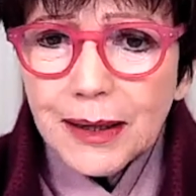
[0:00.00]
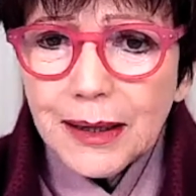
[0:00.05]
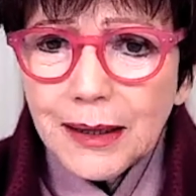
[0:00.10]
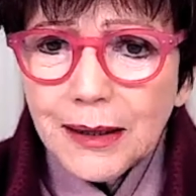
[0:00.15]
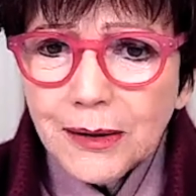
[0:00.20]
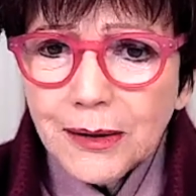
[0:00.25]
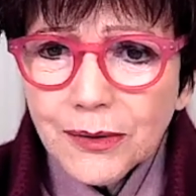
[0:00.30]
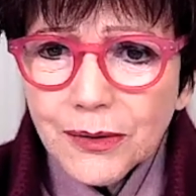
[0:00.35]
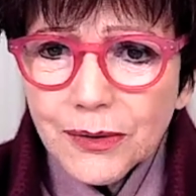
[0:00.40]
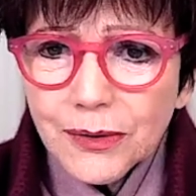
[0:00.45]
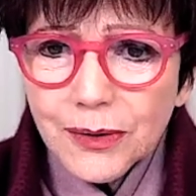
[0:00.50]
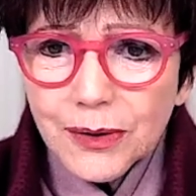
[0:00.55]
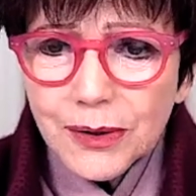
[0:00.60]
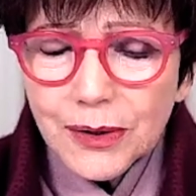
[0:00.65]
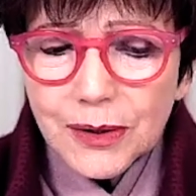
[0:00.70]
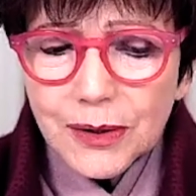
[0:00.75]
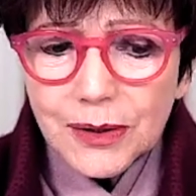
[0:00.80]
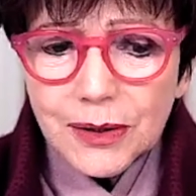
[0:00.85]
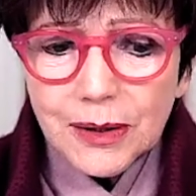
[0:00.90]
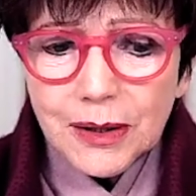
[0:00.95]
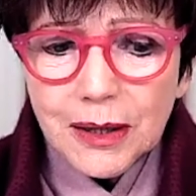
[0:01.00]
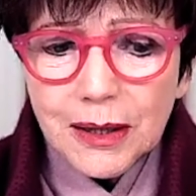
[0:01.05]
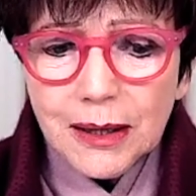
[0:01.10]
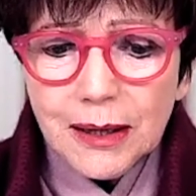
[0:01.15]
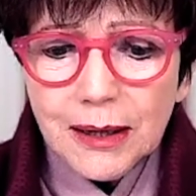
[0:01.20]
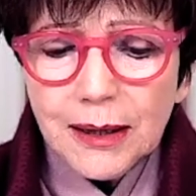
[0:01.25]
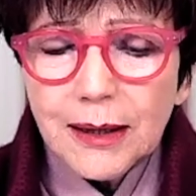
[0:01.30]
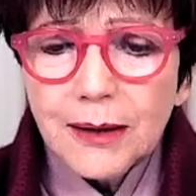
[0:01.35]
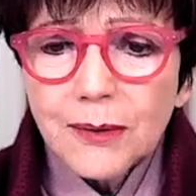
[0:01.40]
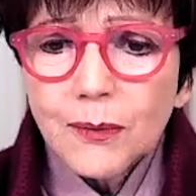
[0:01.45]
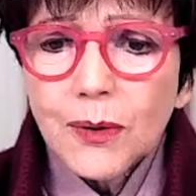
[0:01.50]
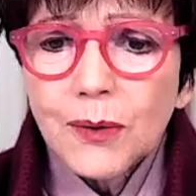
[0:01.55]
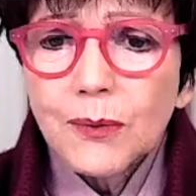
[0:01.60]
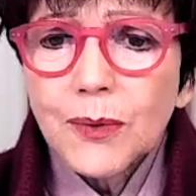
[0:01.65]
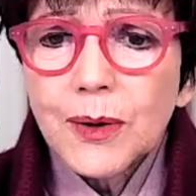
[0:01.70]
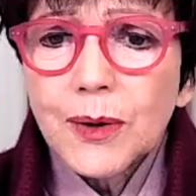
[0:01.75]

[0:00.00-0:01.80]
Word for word: interest in what we